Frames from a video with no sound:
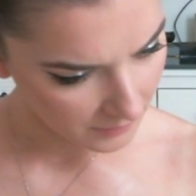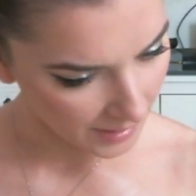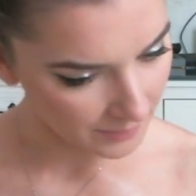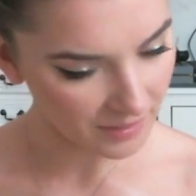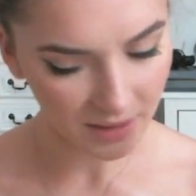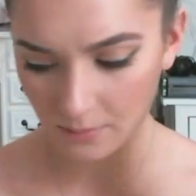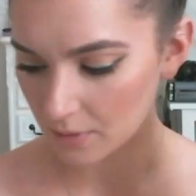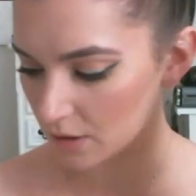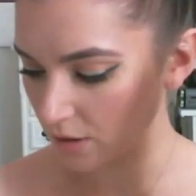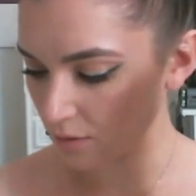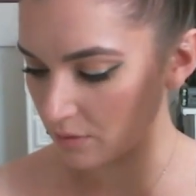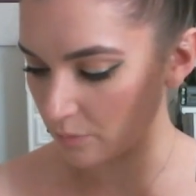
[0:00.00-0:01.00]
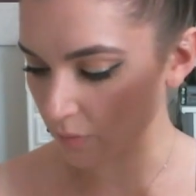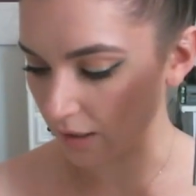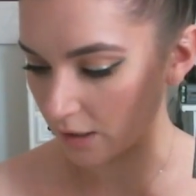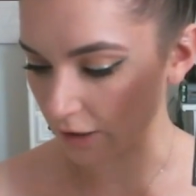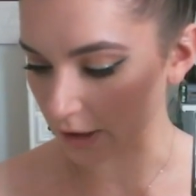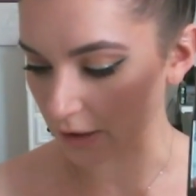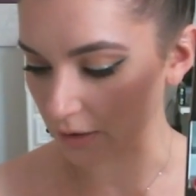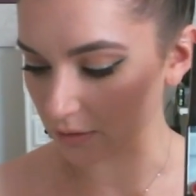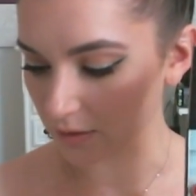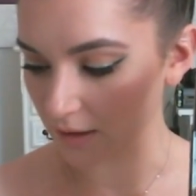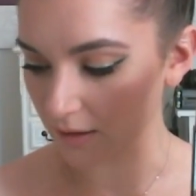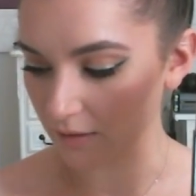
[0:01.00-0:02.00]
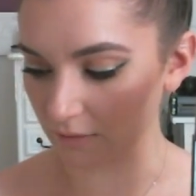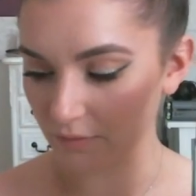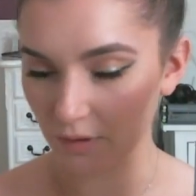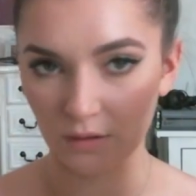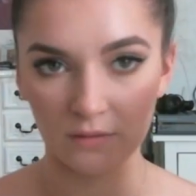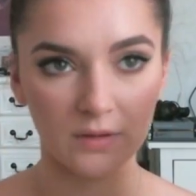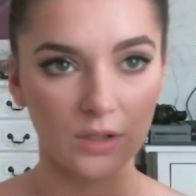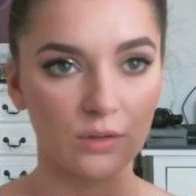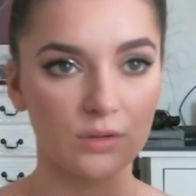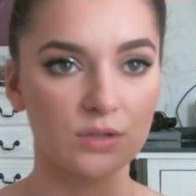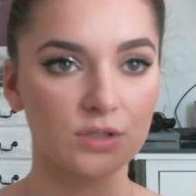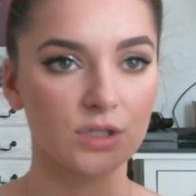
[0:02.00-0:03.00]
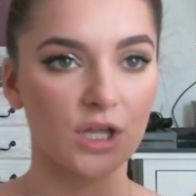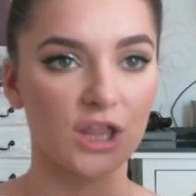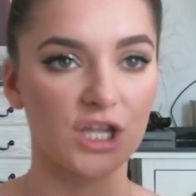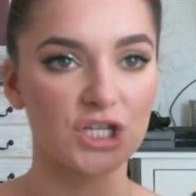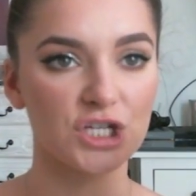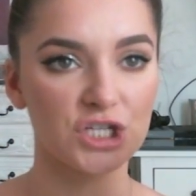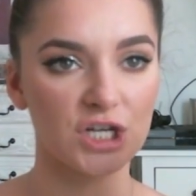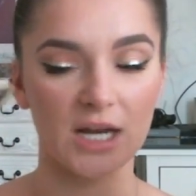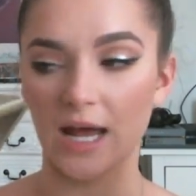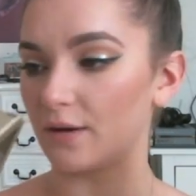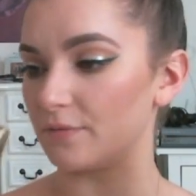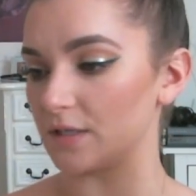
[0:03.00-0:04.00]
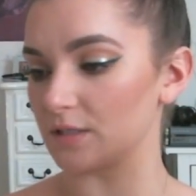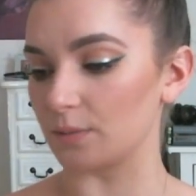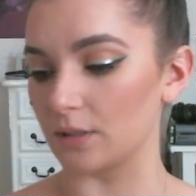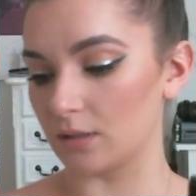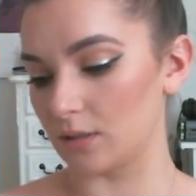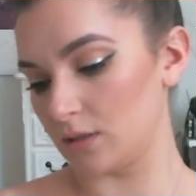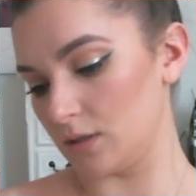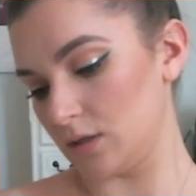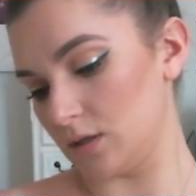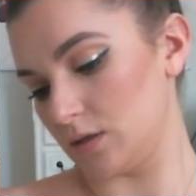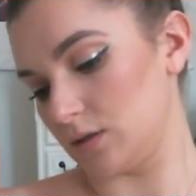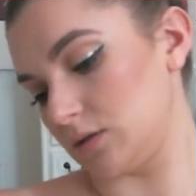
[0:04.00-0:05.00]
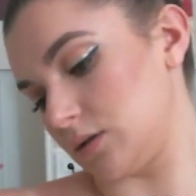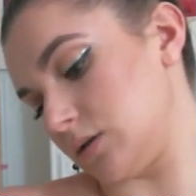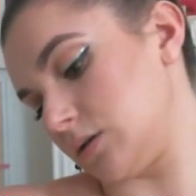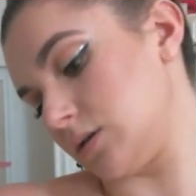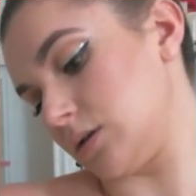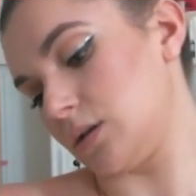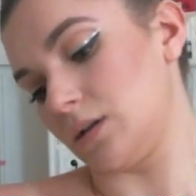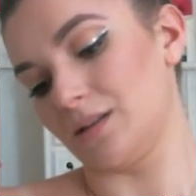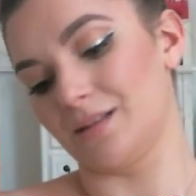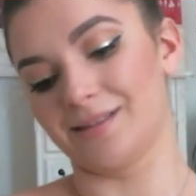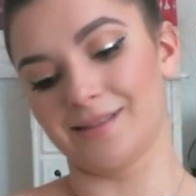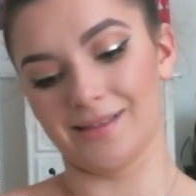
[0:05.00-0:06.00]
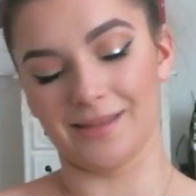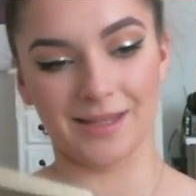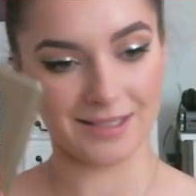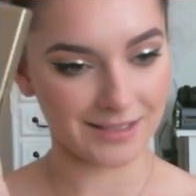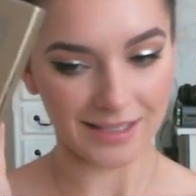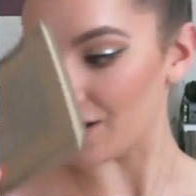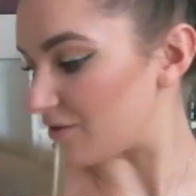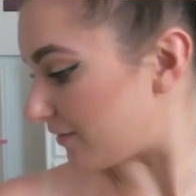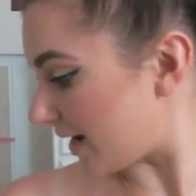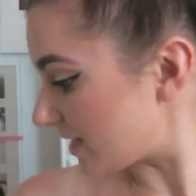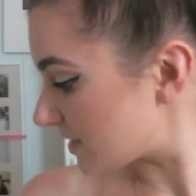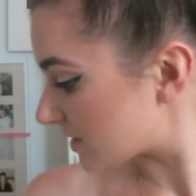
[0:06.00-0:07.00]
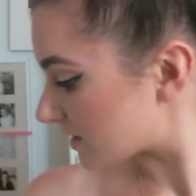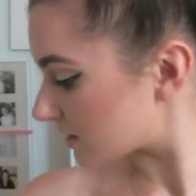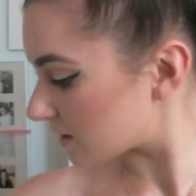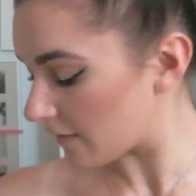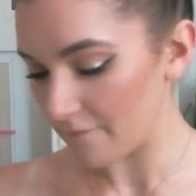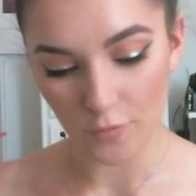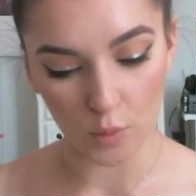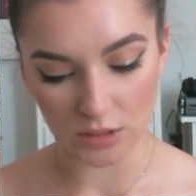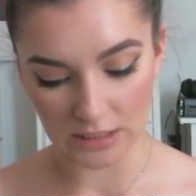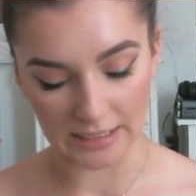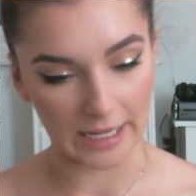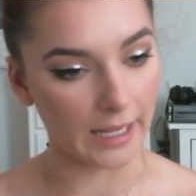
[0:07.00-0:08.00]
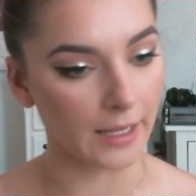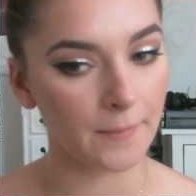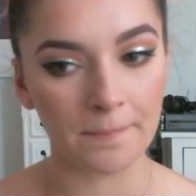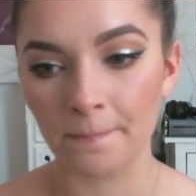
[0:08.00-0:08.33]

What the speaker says: I think I'm gonna go with Pink Glow. I've overused the shit out of this one, so let's let it rest for today.